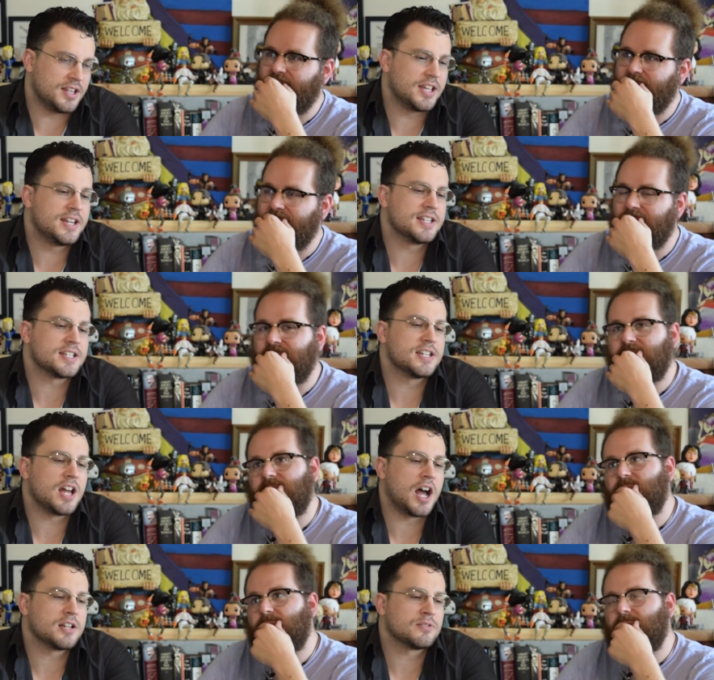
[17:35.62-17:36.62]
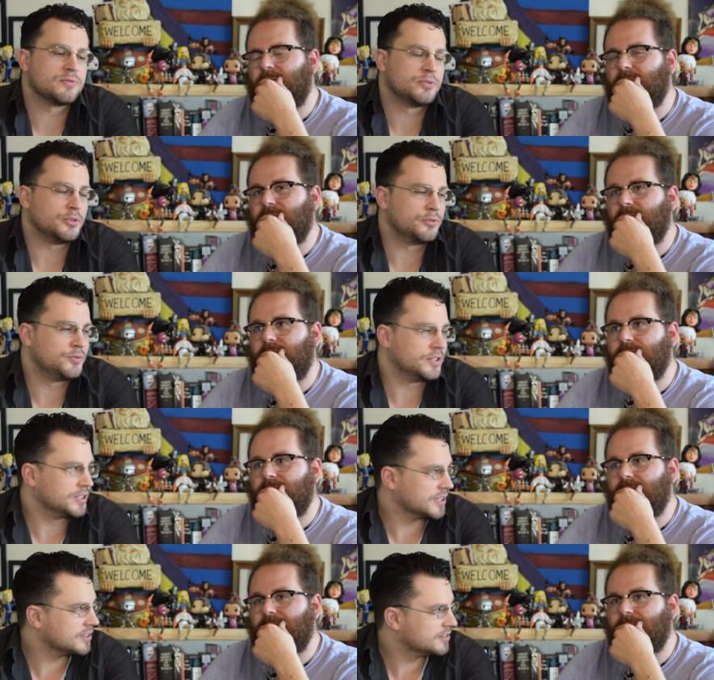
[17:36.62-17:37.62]
Speaker 1: it is not
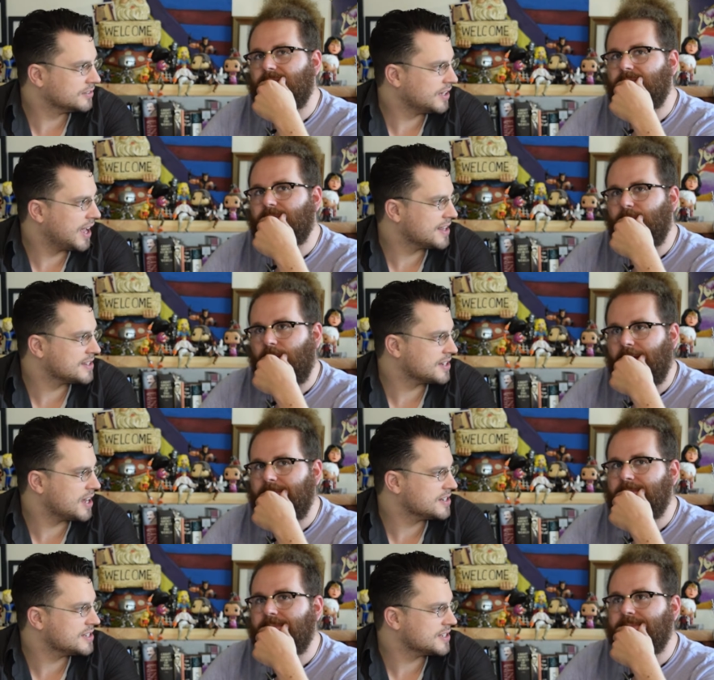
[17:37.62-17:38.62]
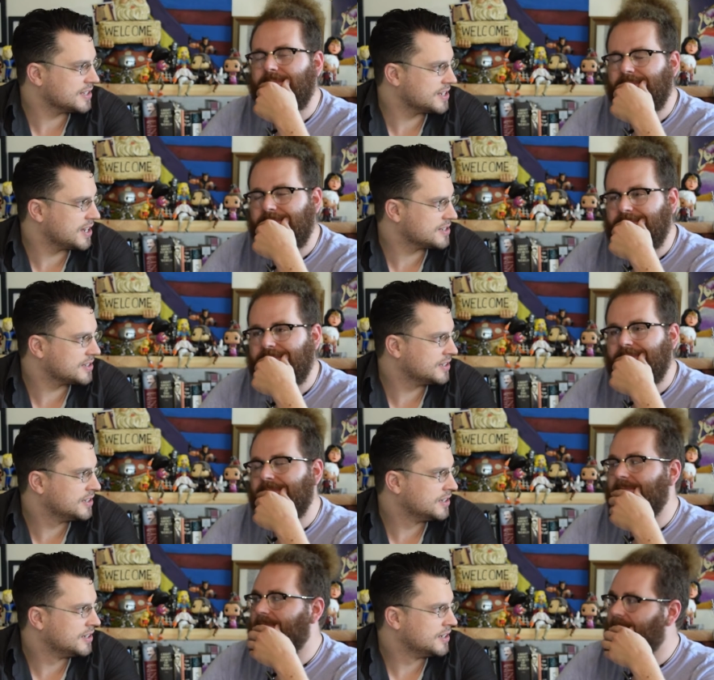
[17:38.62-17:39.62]
fulfilling as an idea set
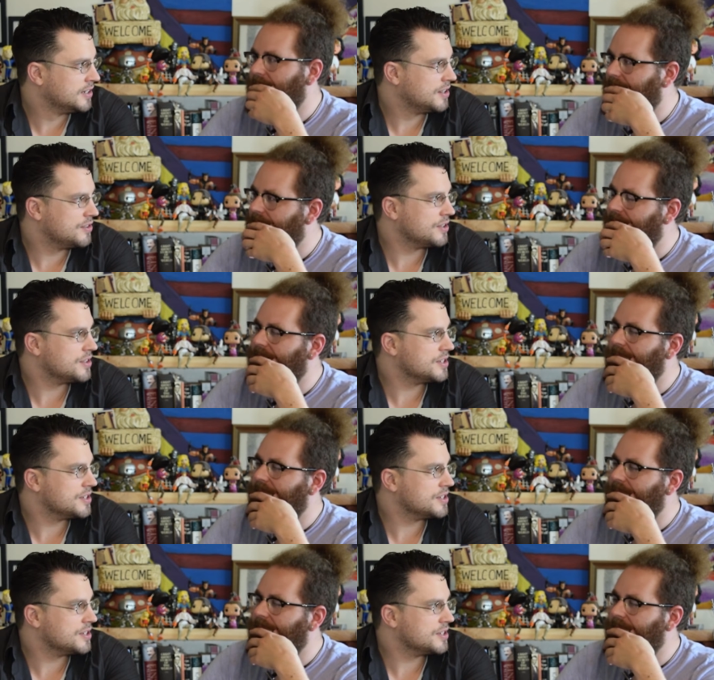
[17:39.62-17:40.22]
that